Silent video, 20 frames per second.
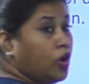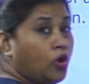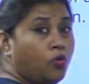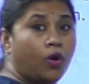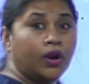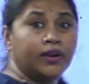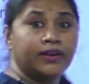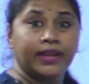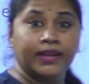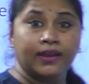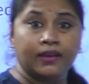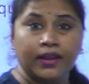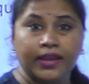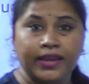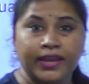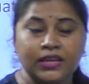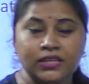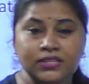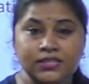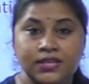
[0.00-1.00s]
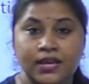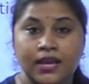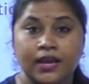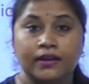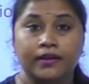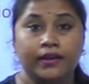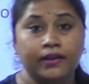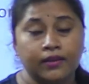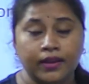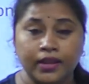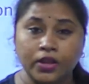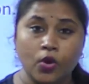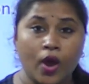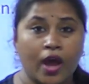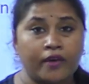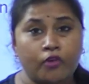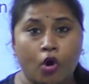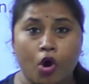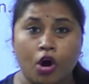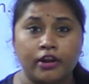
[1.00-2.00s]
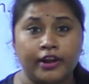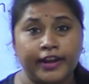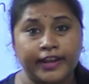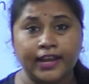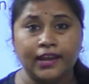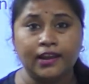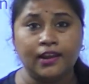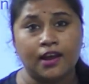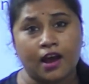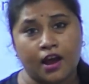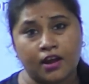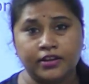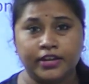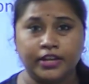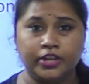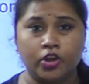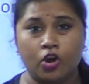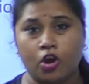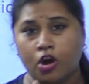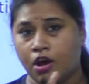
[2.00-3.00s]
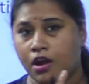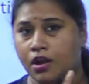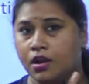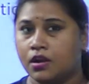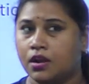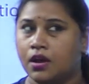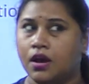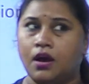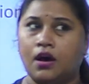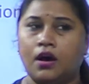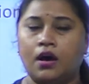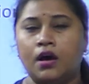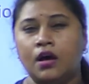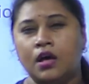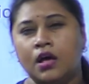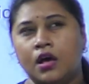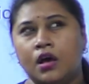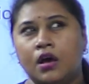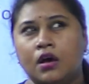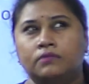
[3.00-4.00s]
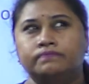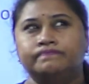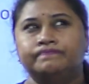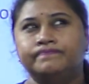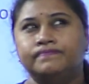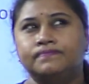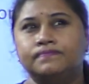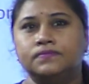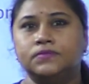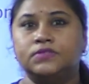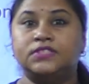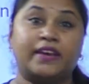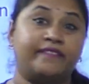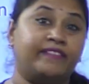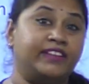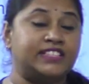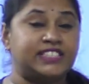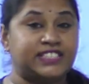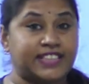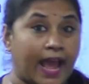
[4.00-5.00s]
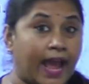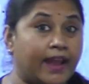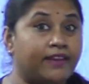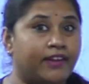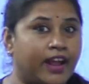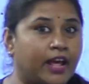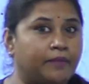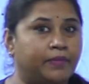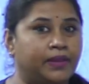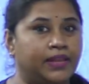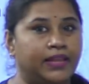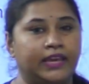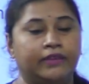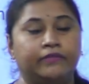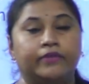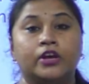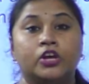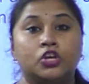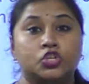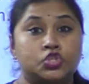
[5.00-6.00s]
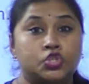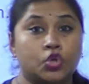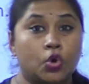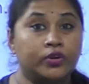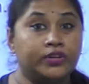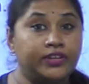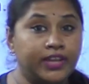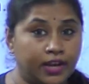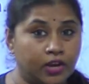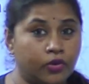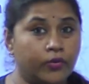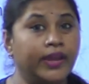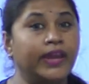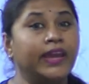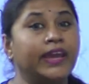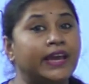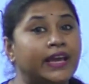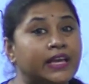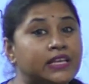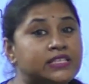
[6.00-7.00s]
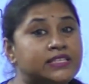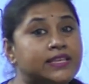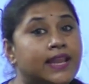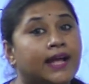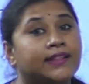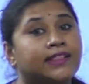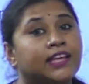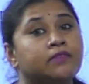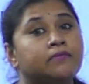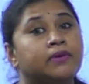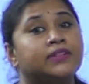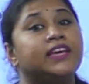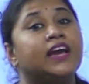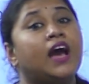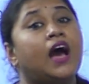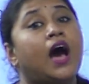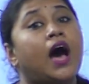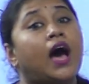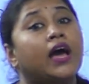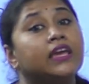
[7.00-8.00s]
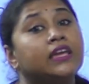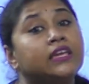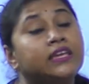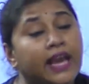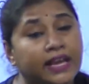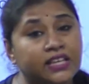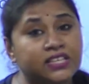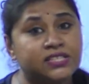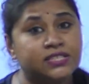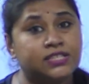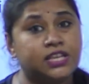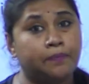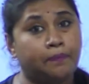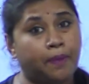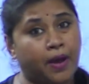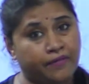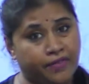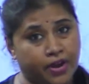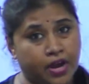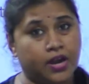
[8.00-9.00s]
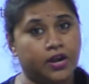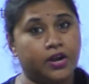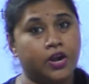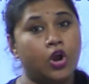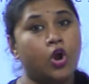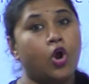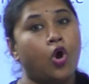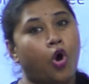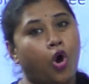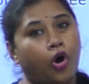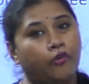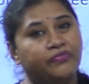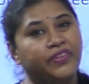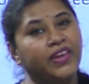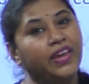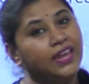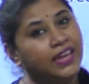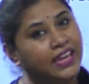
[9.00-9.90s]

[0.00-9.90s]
know what degree is? Degree you have already learned in your 7th standard, I believe. So, degree is nothing but the highest power of the